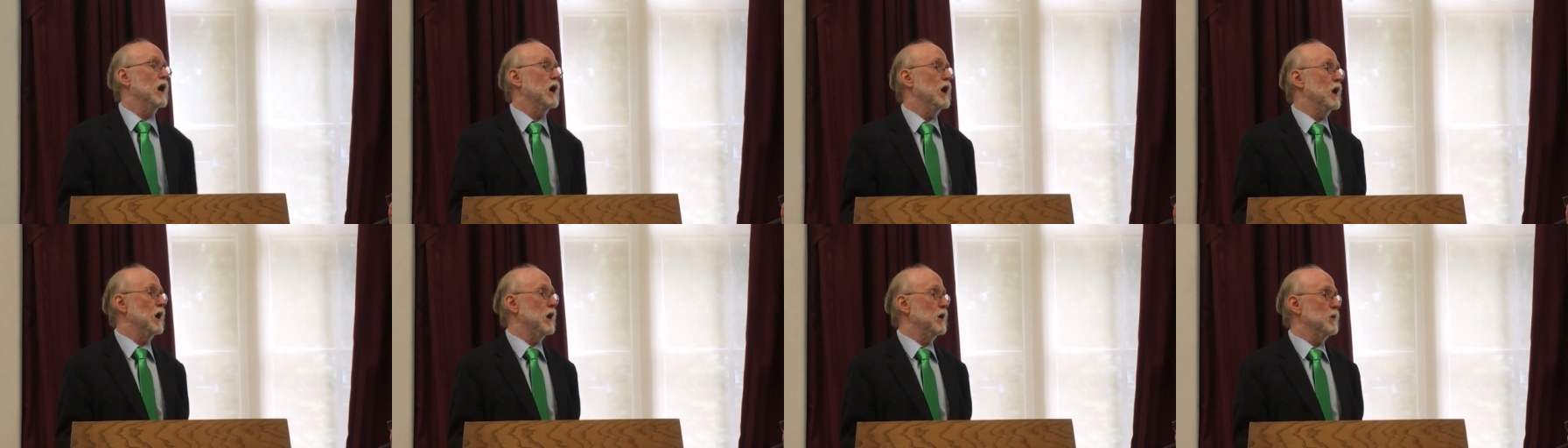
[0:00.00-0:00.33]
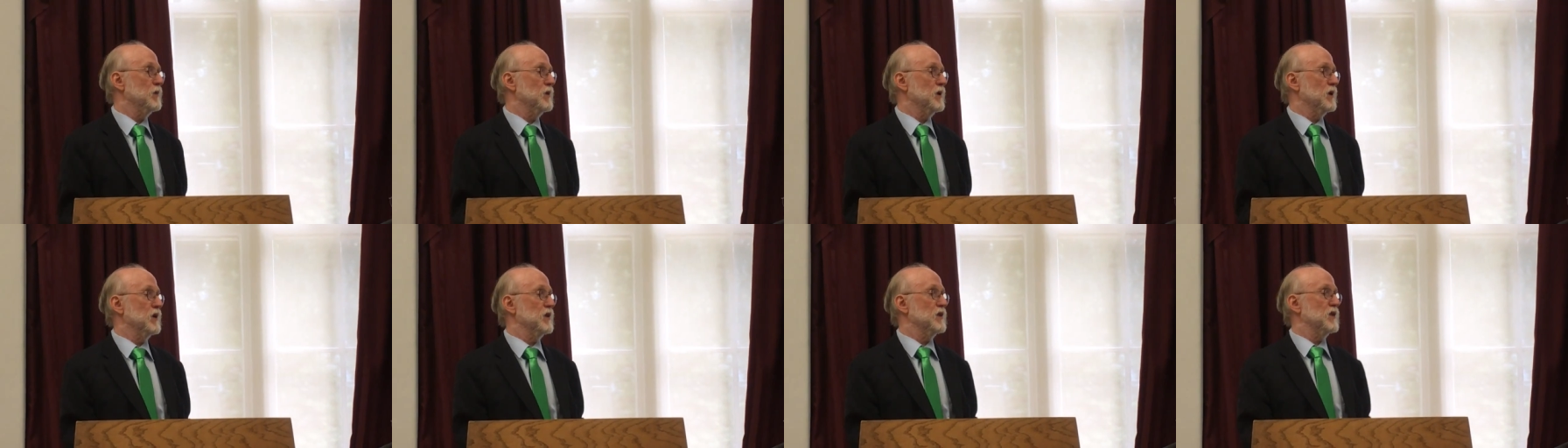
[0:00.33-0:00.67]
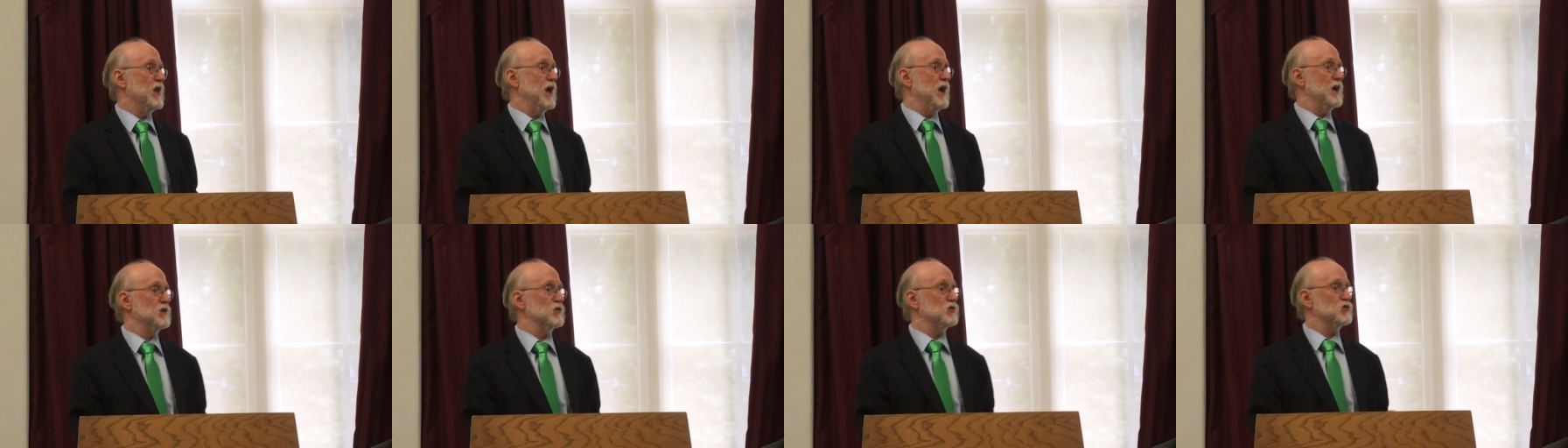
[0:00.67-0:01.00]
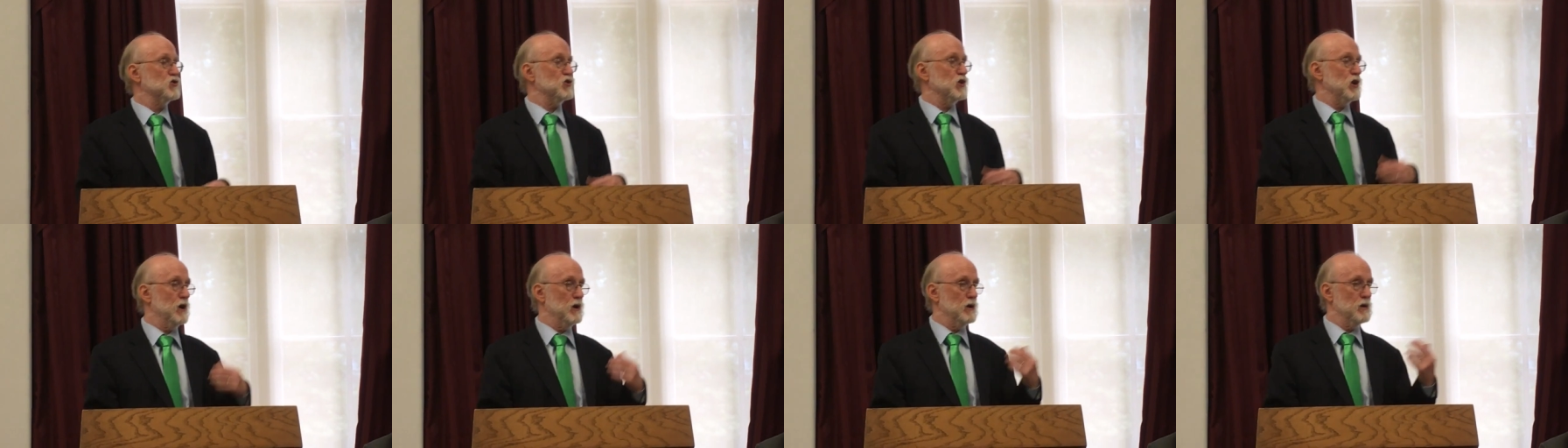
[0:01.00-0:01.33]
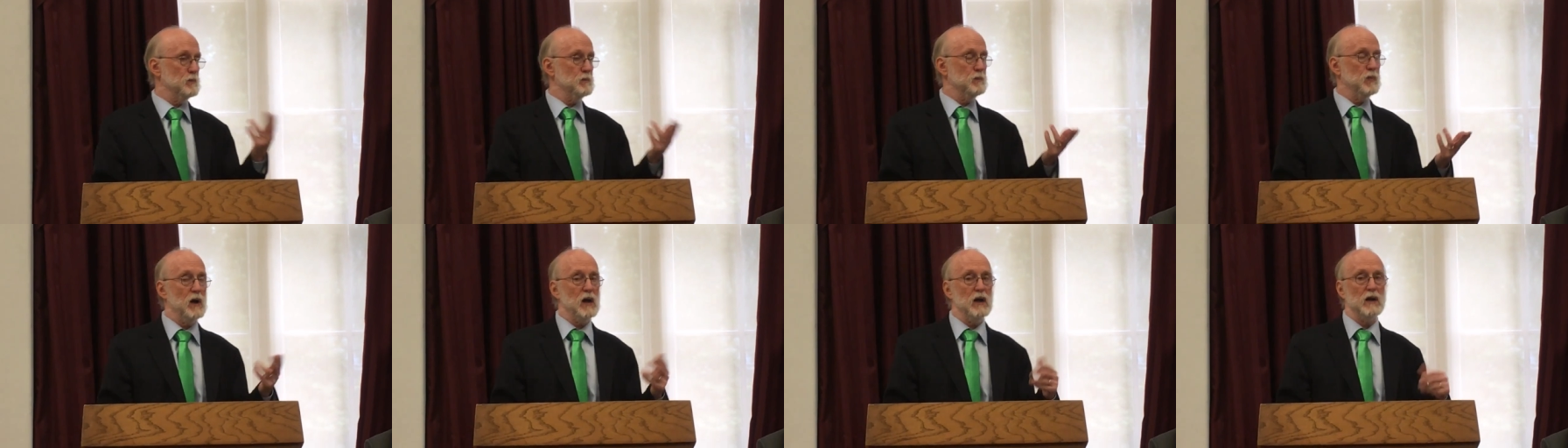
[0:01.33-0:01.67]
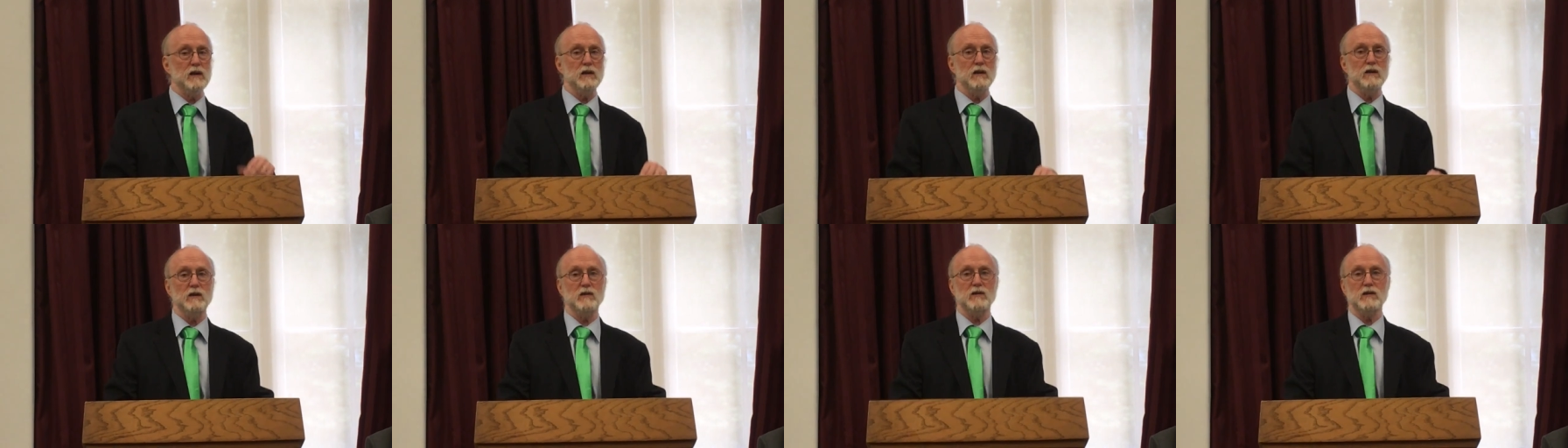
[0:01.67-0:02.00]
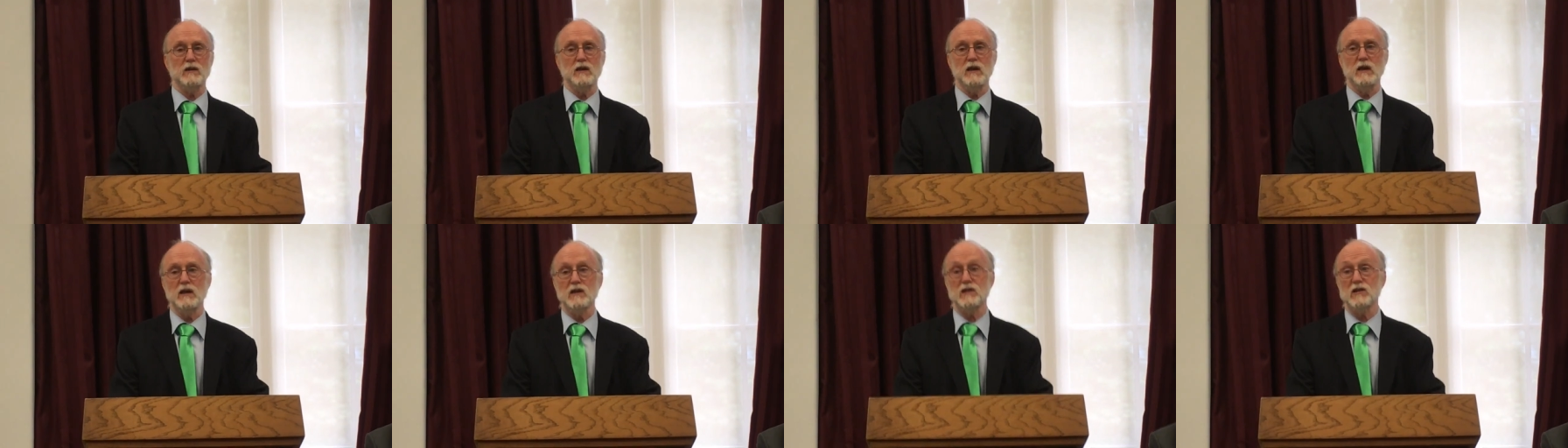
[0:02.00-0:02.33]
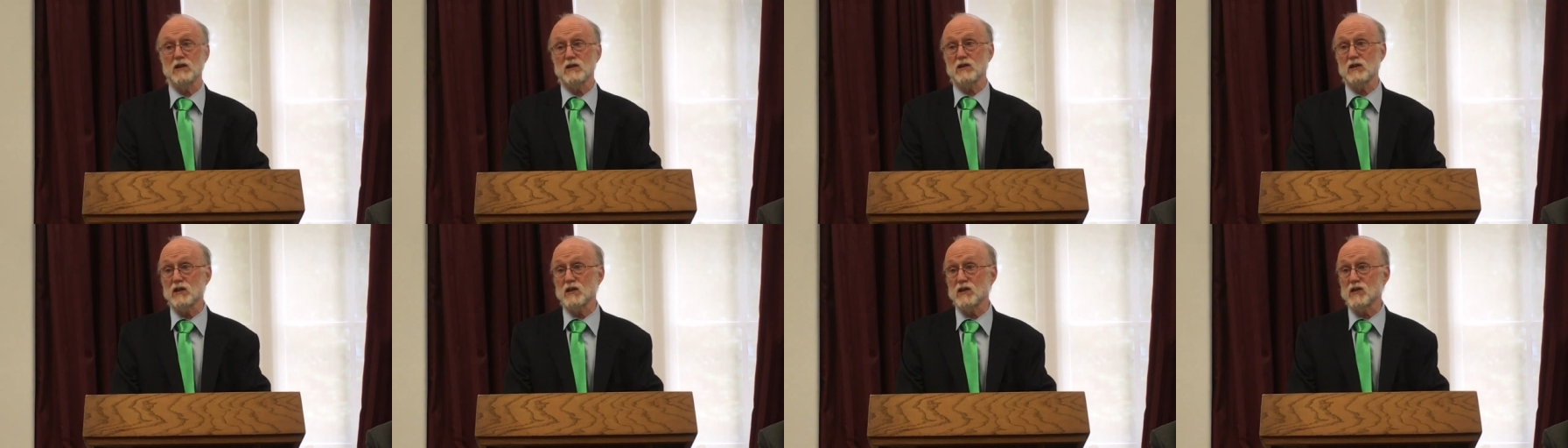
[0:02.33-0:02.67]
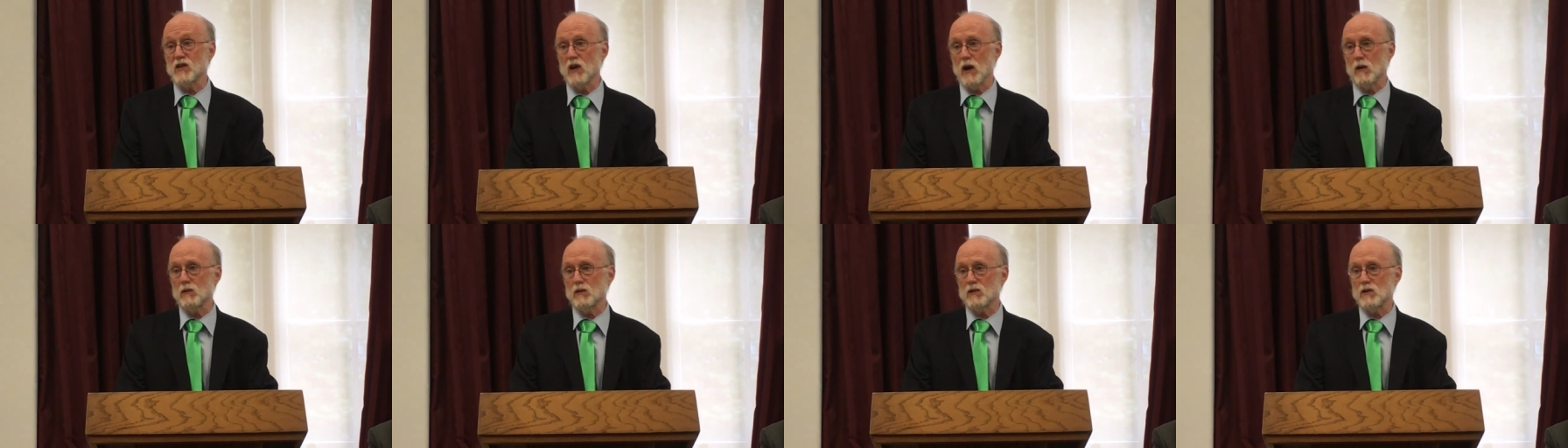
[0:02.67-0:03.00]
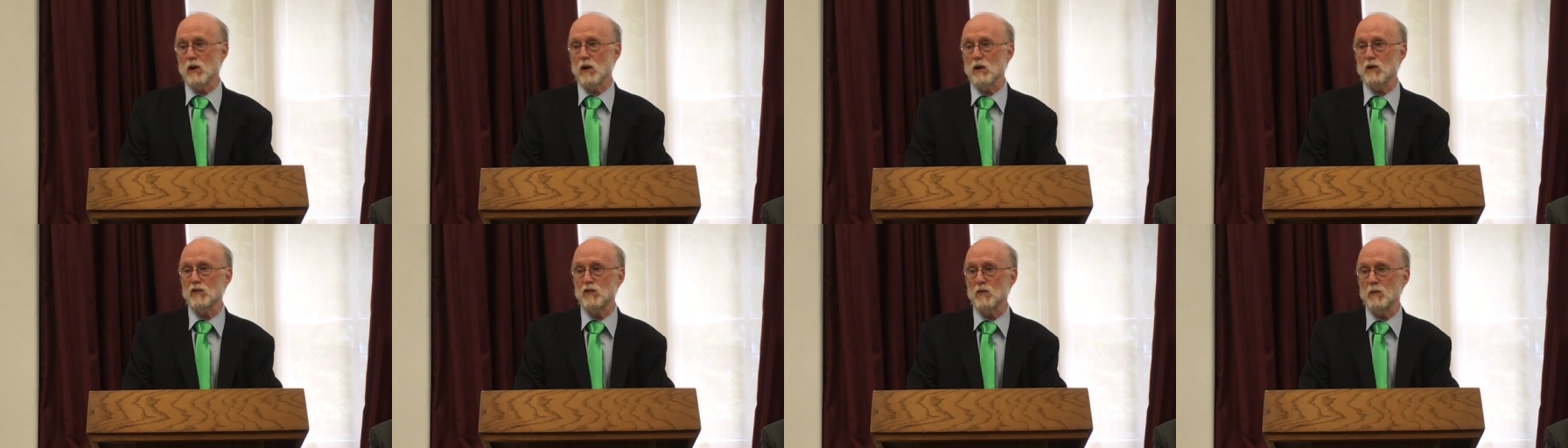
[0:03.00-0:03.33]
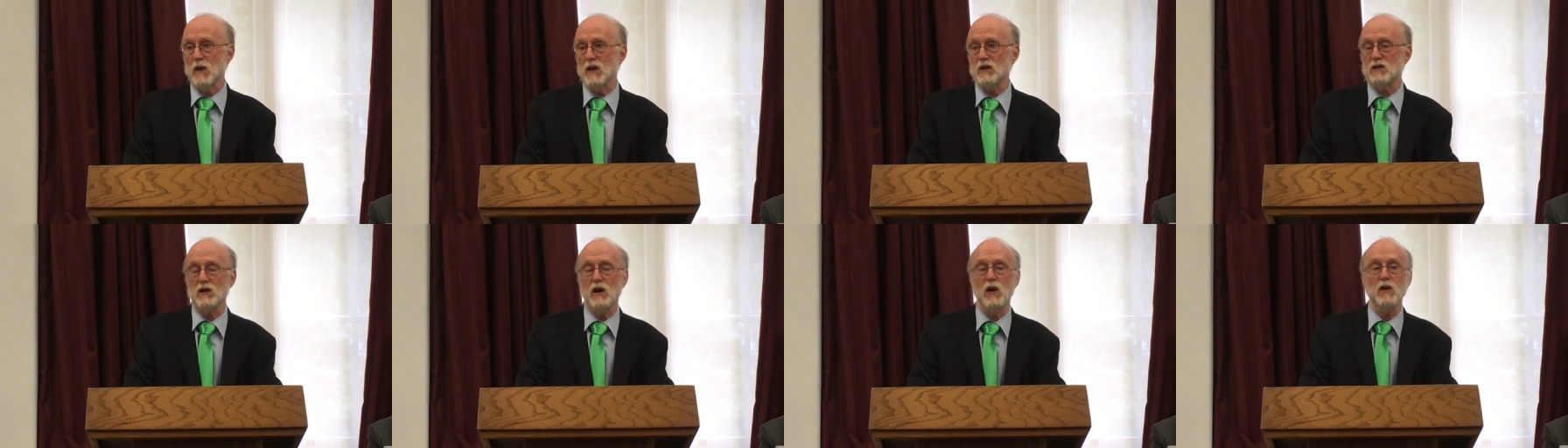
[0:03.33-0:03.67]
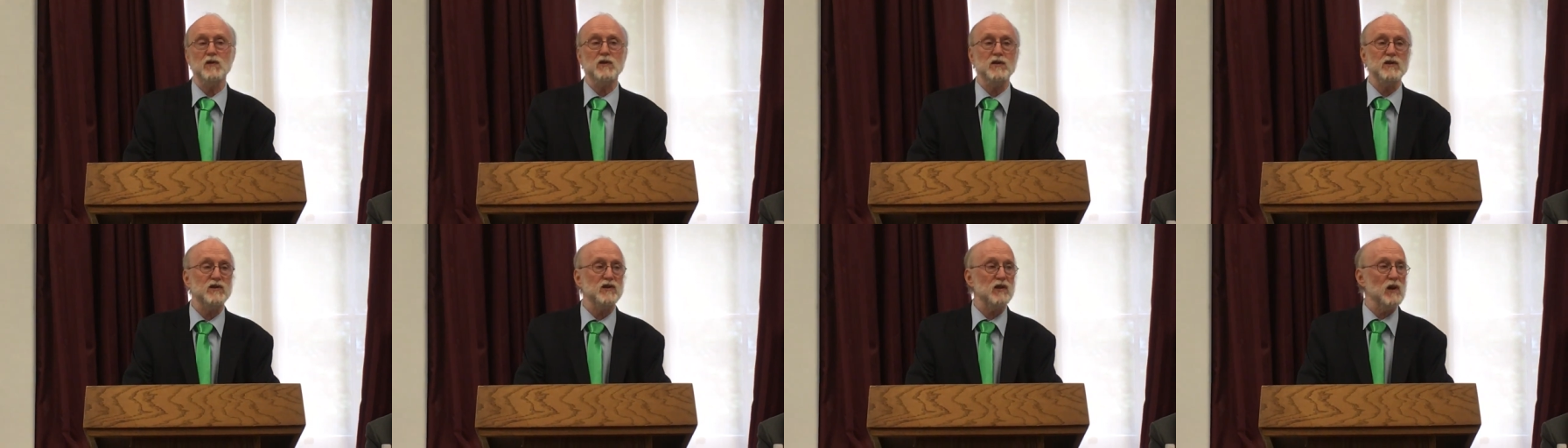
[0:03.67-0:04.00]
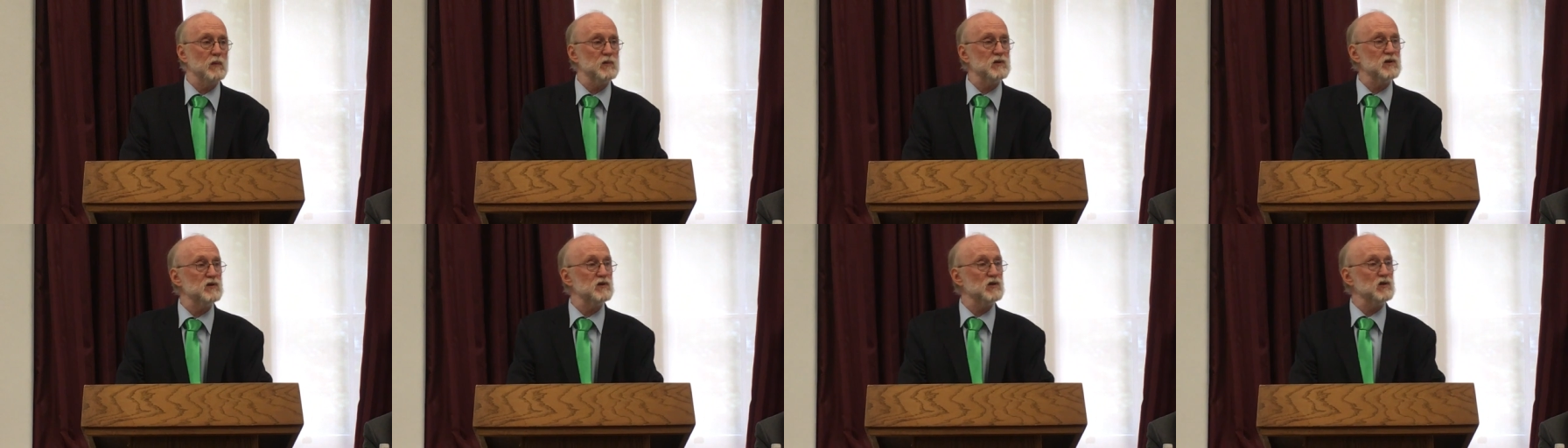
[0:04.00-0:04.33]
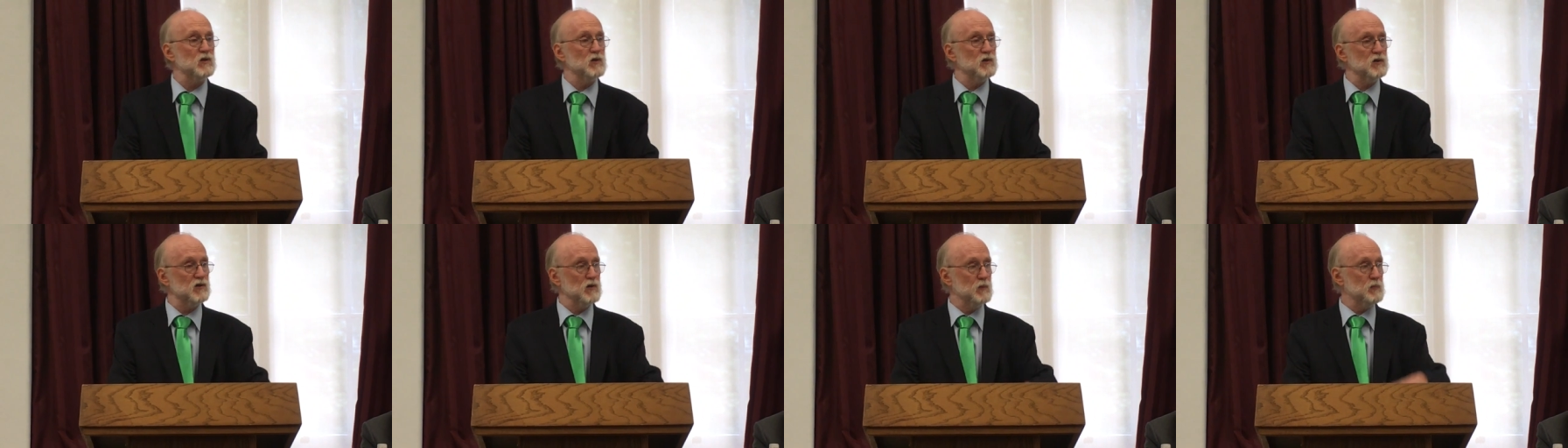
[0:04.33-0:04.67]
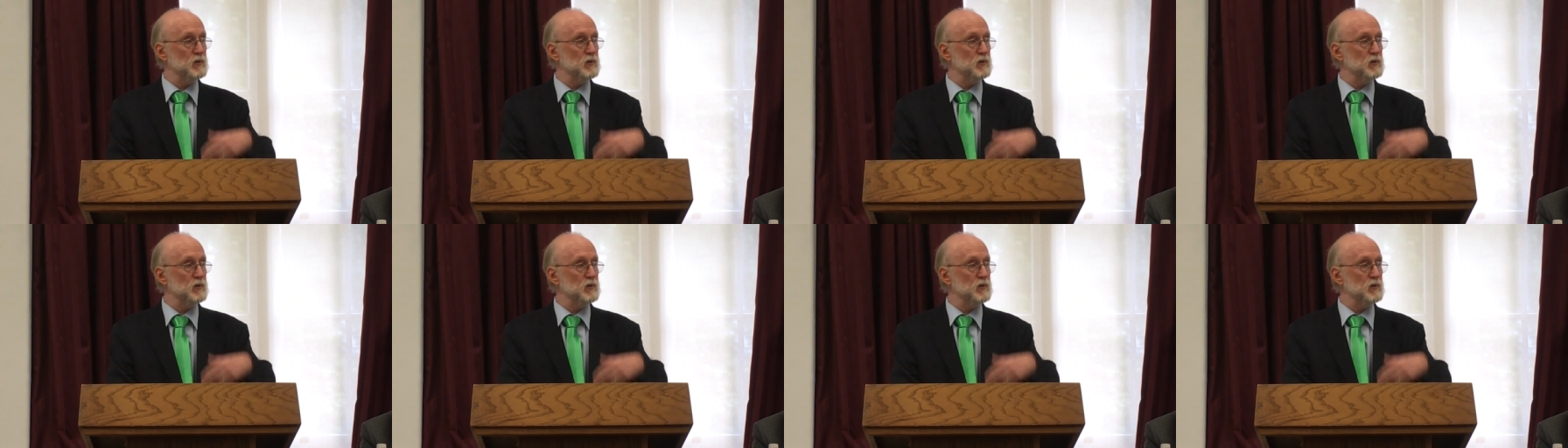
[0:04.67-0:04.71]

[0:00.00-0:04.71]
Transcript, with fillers: um, that is chaired by the Assistant Secretary for Mental Health and Substance Use,